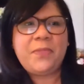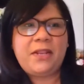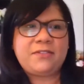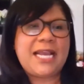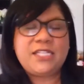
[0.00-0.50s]

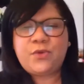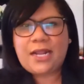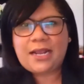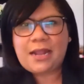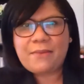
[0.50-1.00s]
you know, tied to
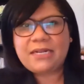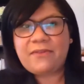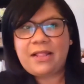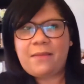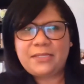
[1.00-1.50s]
an economic
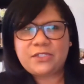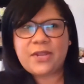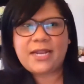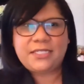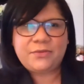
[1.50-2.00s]
development
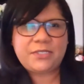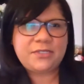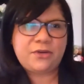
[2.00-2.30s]
strategy, which is an